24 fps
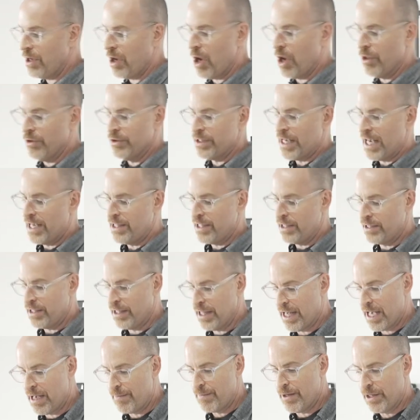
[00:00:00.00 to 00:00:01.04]
all those assets and
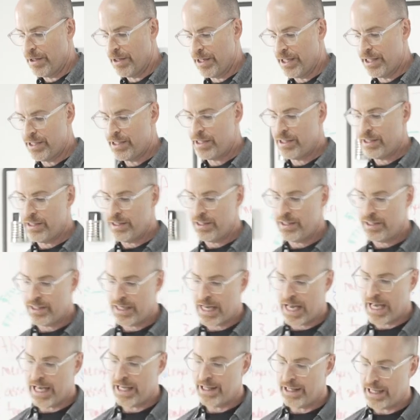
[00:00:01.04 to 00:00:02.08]
liabilities
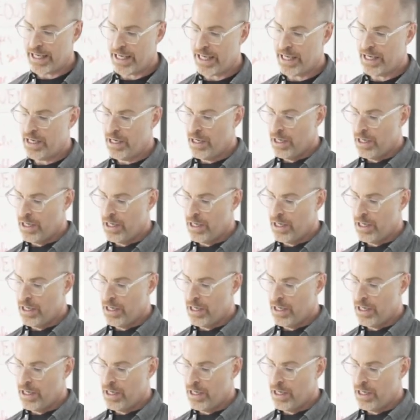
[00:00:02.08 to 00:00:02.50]
stay in the